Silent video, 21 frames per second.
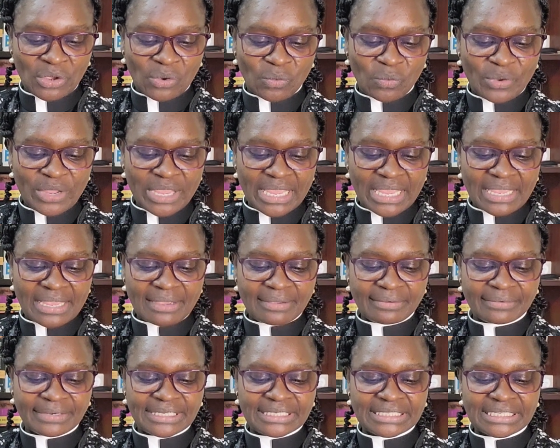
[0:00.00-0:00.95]
we
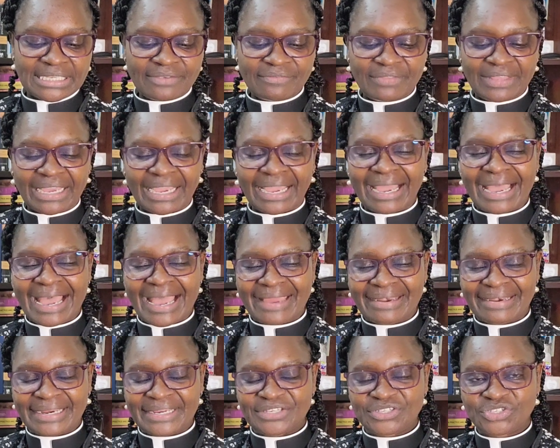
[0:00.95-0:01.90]
receive the
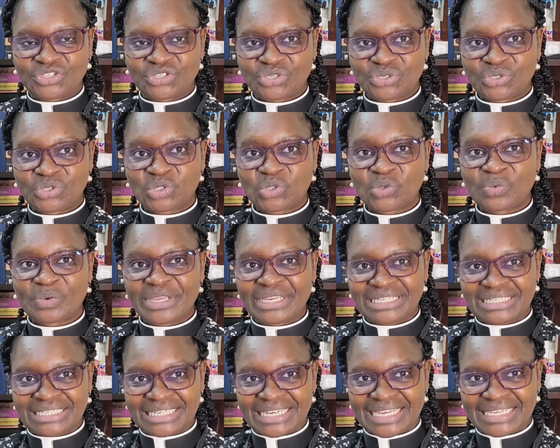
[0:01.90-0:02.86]
courage to
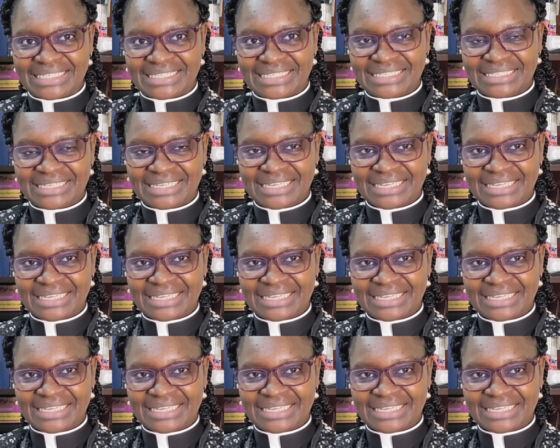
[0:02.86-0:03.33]
witness.